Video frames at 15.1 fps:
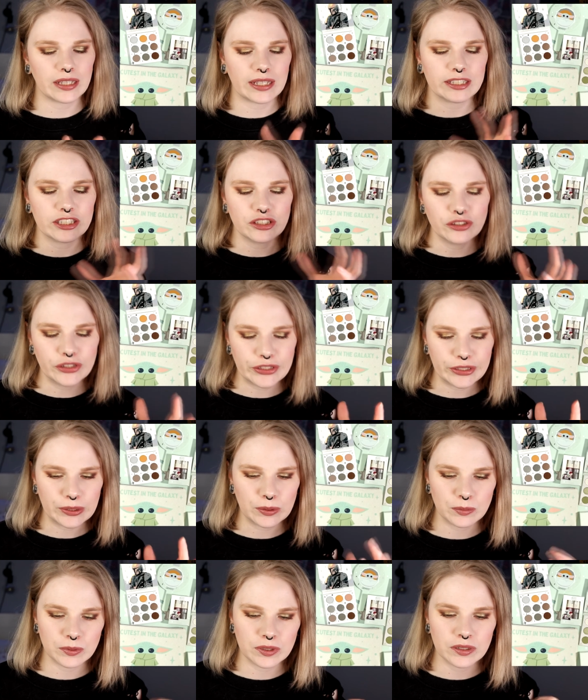like
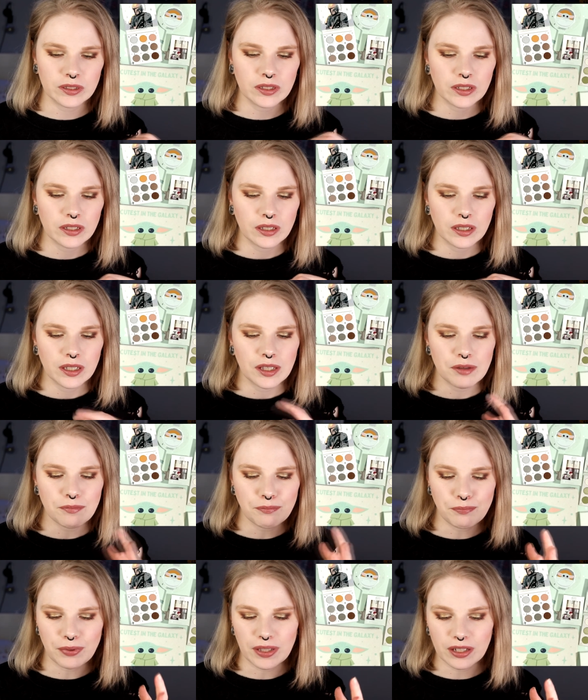new
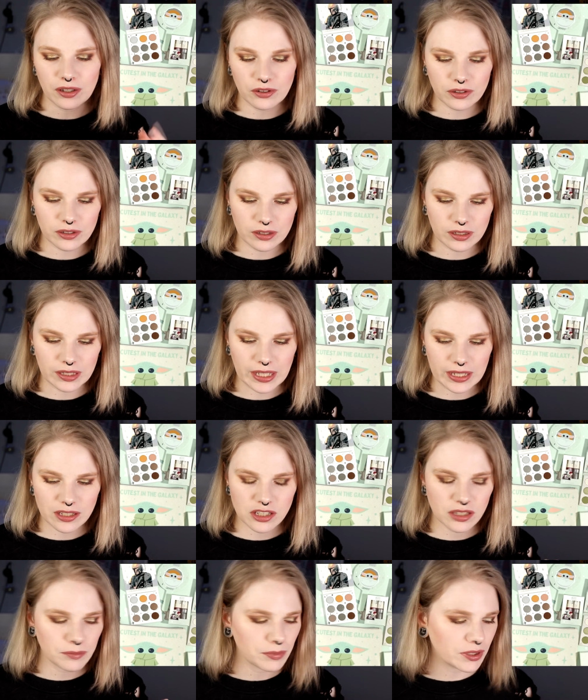bigger
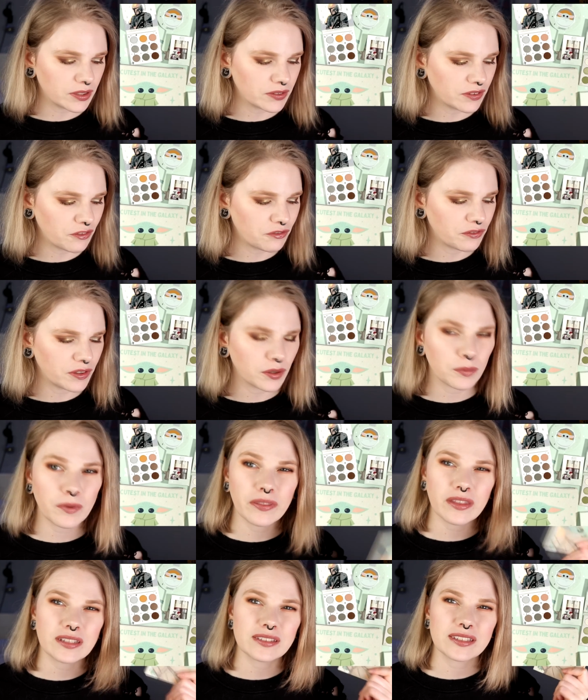collection, because I think
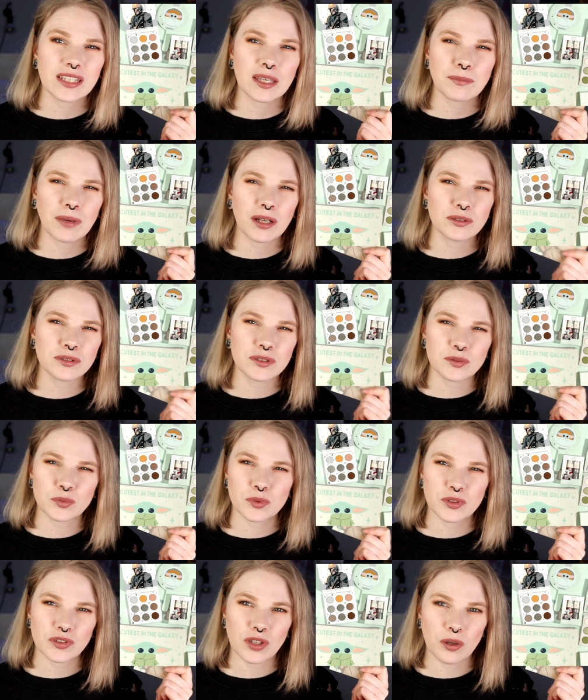when this came out
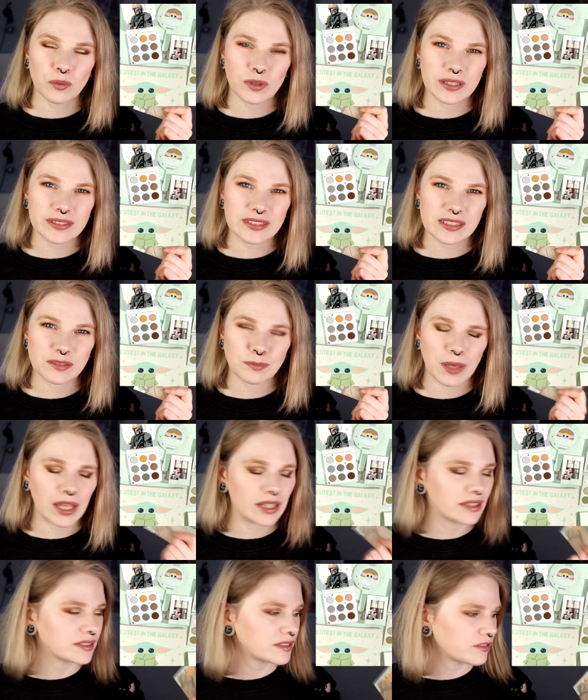it was only this
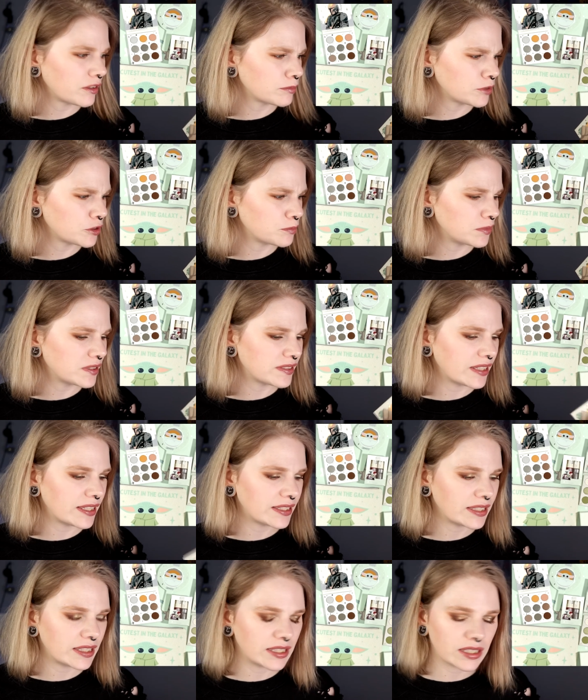palette if I'm not
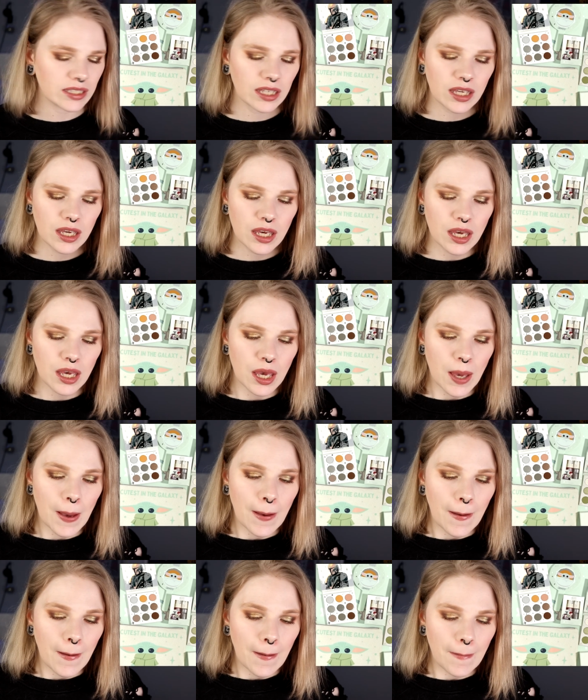mistaken,
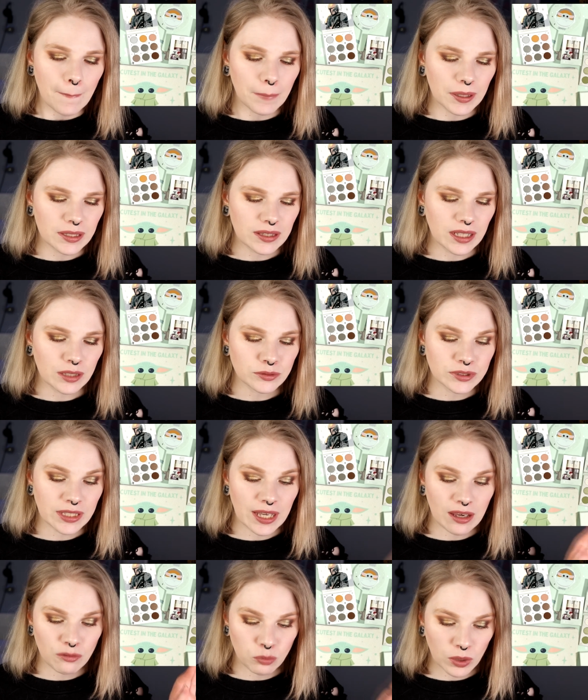but now they
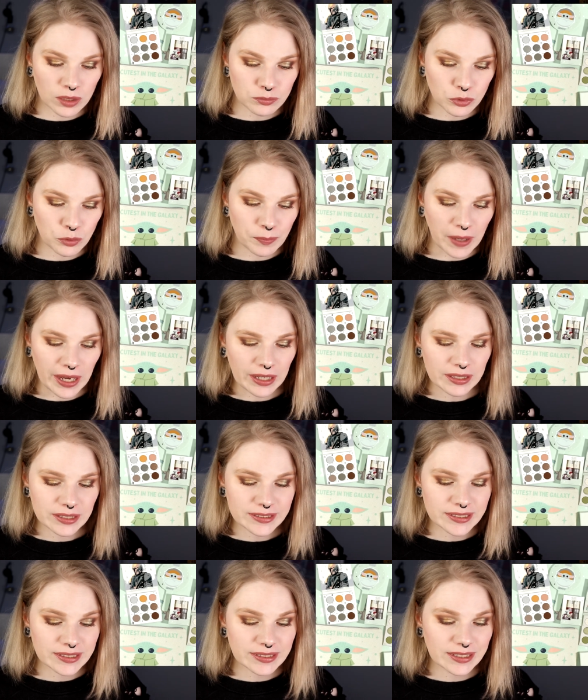have one more
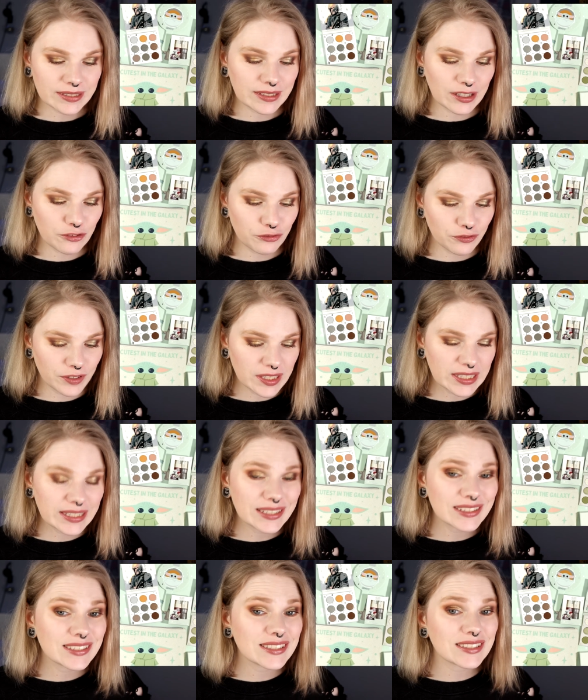palette that I
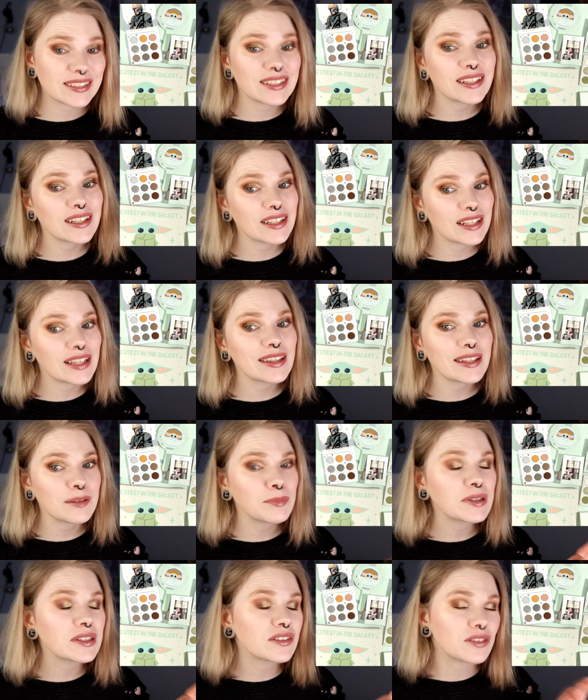think it's a
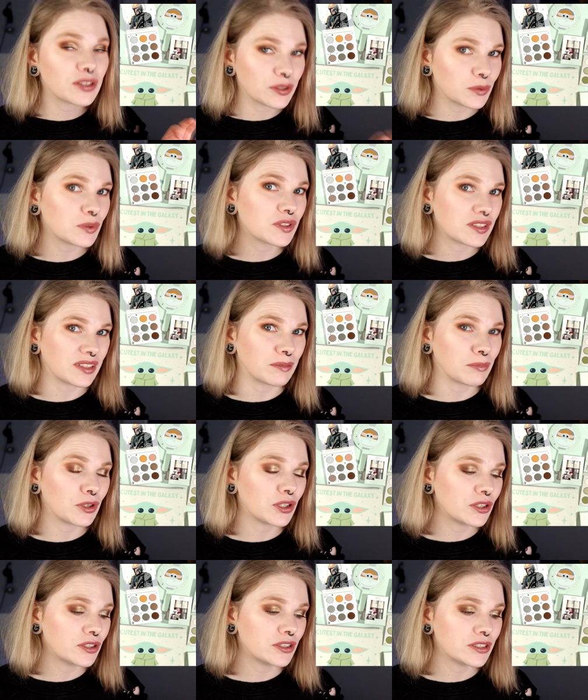little bit too
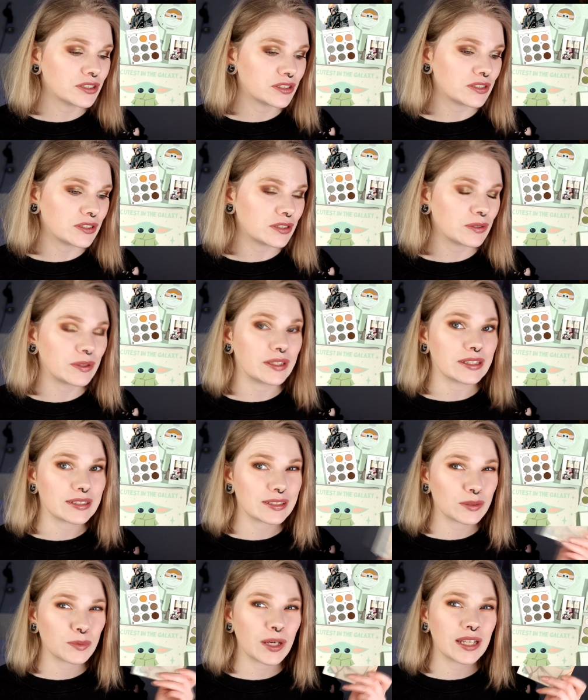similar to
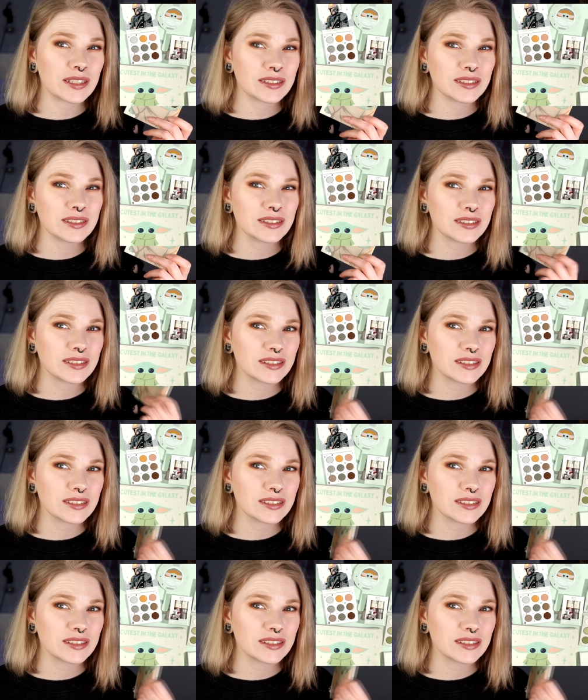this one